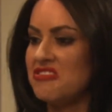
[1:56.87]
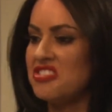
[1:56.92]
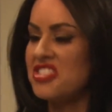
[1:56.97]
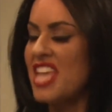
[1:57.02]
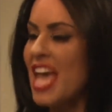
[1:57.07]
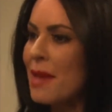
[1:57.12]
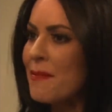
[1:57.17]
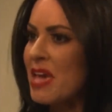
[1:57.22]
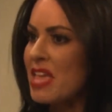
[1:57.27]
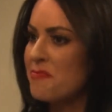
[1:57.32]

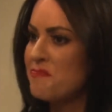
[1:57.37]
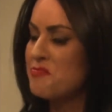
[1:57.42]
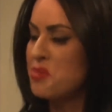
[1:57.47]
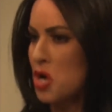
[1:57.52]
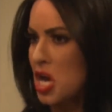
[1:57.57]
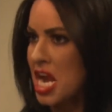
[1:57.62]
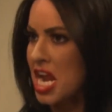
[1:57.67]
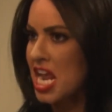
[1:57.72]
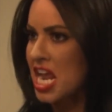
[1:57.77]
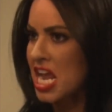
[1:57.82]
it,
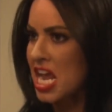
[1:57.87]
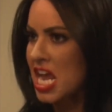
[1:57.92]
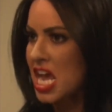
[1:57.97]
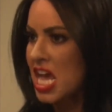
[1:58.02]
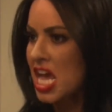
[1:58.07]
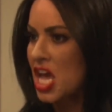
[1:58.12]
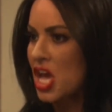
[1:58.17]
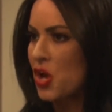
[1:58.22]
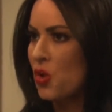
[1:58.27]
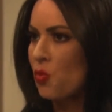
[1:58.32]
Brie!
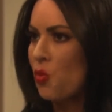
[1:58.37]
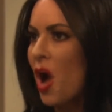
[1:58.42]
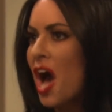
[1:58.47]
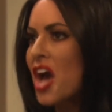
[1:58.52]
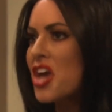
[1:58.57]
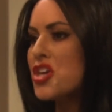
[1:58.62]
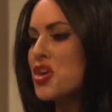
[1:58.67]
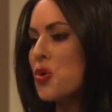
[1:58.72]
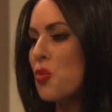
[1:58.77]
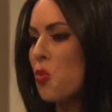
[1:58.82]
Why
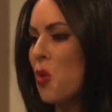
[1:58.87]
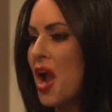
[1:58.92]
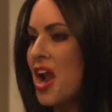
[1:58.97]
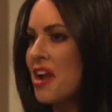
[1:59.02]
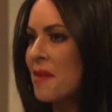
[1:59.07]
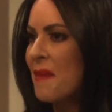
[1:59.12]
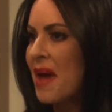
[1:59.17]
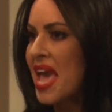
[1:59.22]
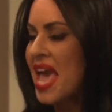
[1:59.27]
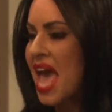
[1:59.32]
are you
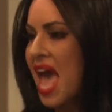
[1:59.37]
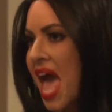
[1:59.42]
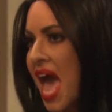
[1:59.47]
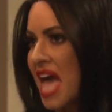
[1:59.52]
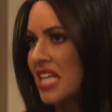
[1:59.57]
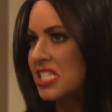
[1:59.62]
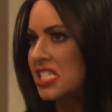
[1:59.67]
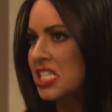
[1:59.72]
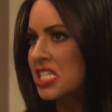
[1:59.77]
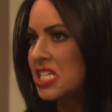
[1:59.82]
wearing my
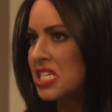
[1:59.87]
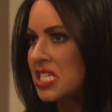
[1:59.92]
hat?